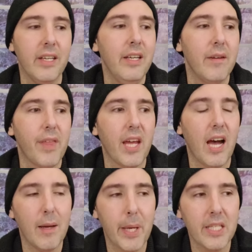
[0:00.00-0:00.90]
If they
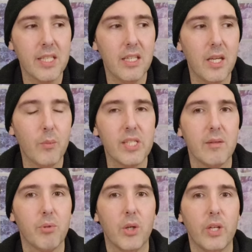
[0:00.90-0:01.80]
commented, it was
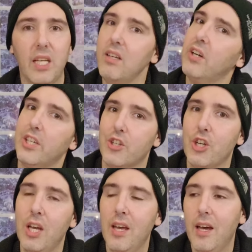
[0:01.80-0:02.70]
in broken English.
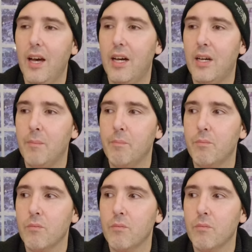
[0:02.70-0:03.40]
Um,